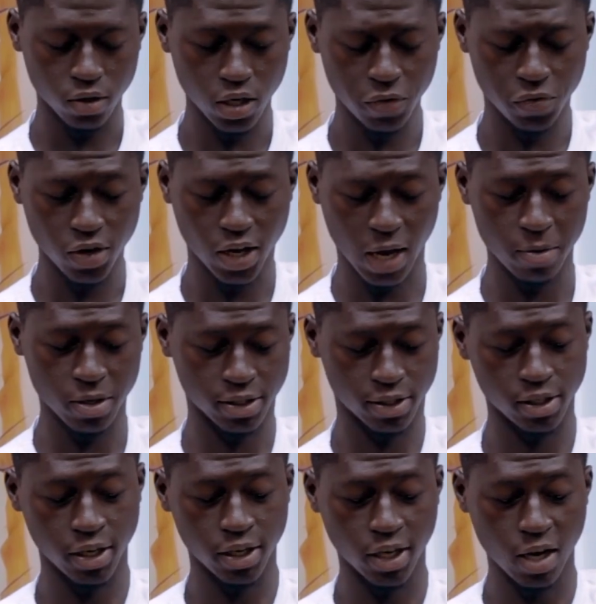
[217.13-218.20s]
If you come and
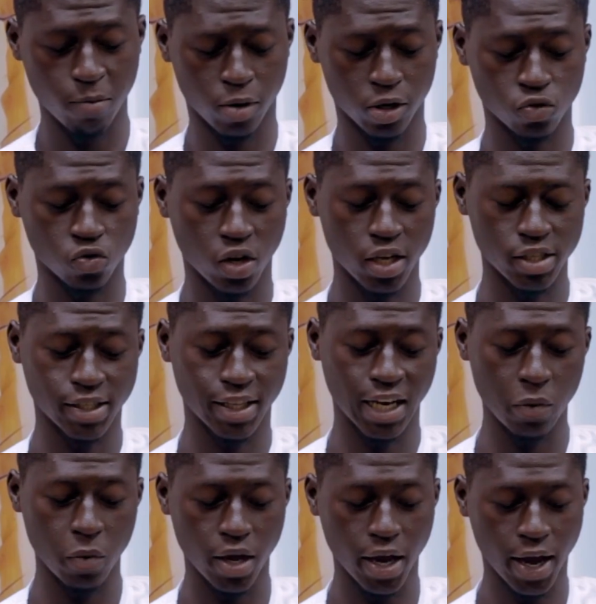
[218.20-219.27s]
see in the pot one
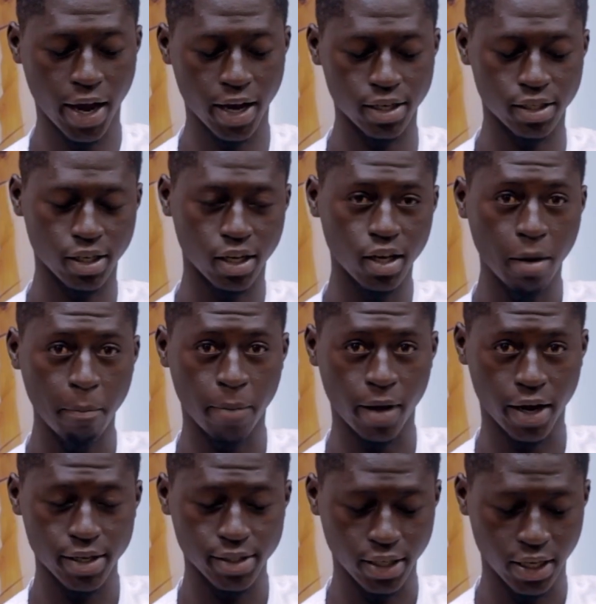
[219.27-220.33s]
yesterday, we had
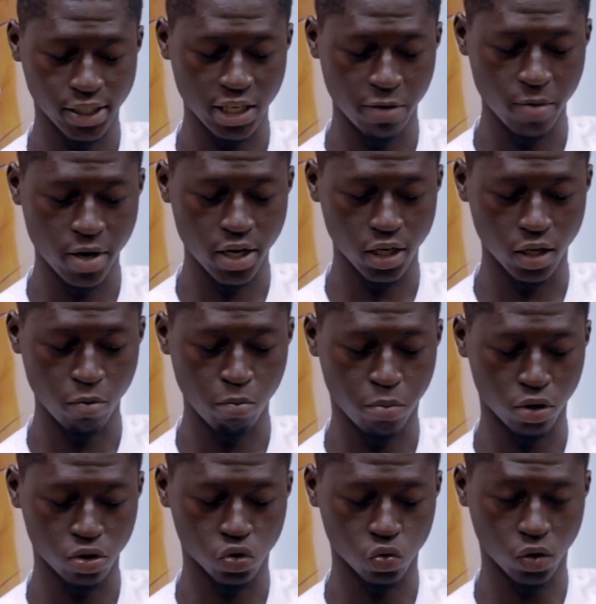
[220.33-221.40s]
Paris Saint Germain in
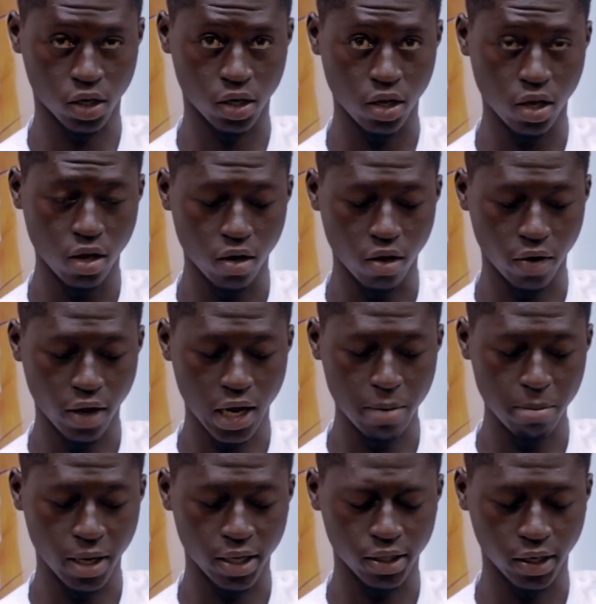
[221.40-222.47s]
pot one, Real
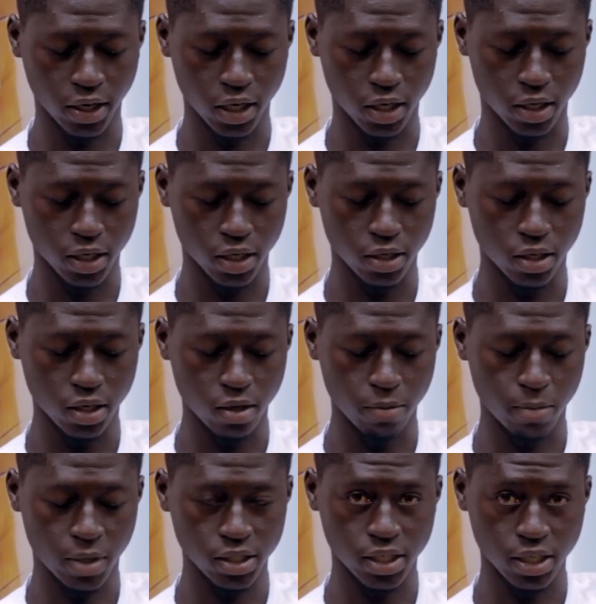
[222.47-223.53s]
Madrid,
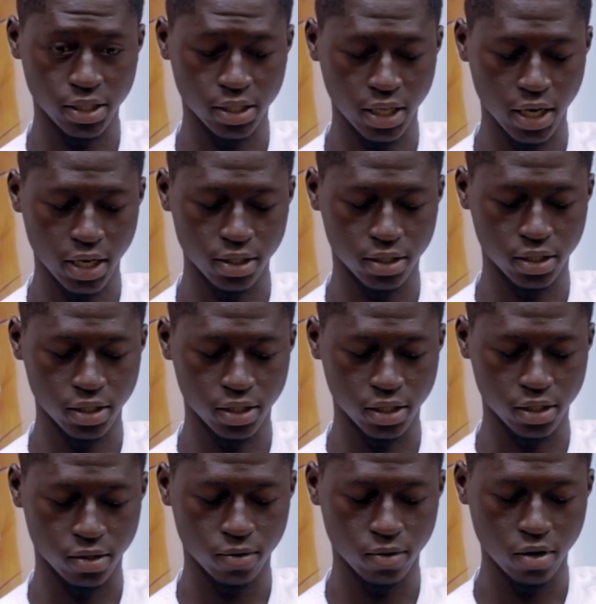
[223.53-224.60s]
Manchester
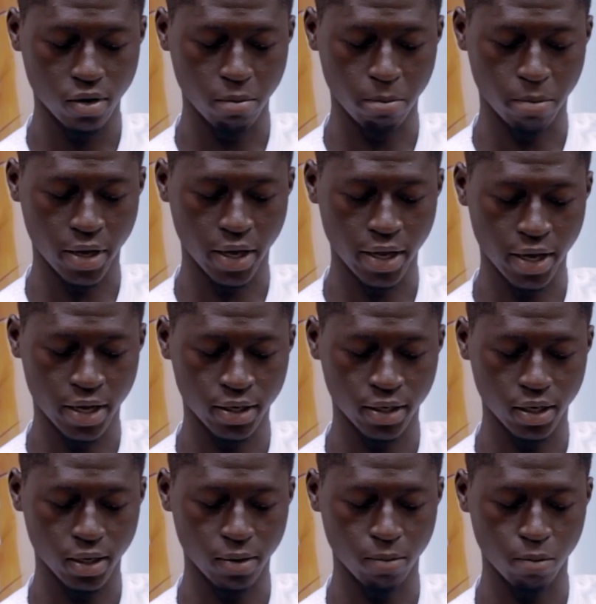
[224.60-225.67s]
City, Bayern
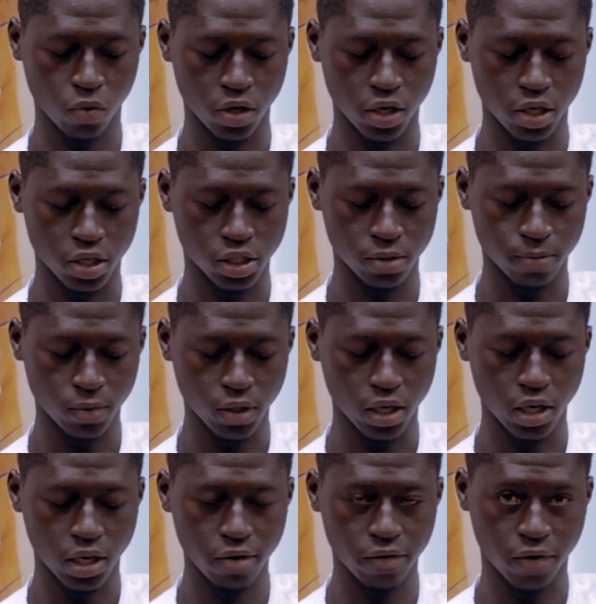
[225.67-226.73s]
Munich,
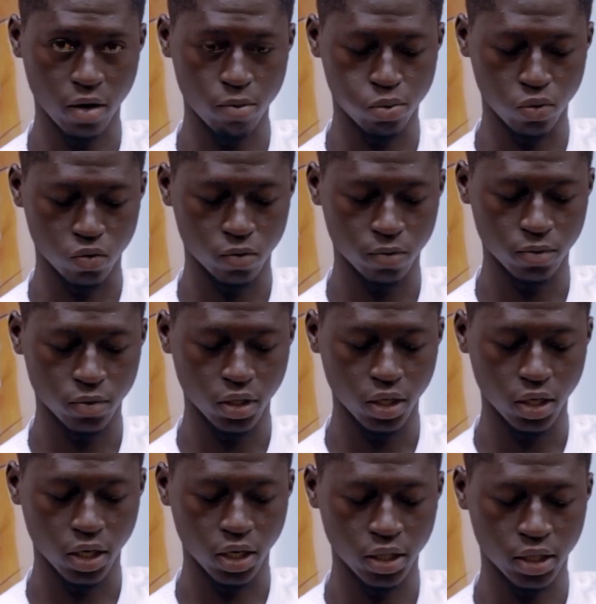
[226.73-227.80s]
Liverpool,
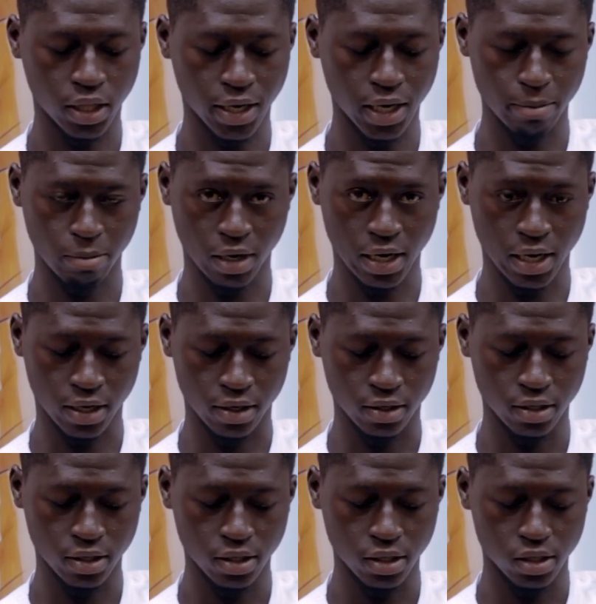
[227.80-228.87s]
Inter Milan,
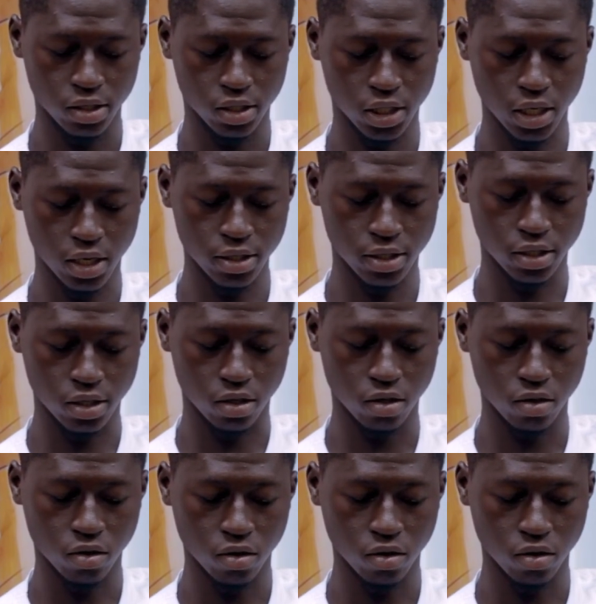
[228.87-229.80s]
Chelsea,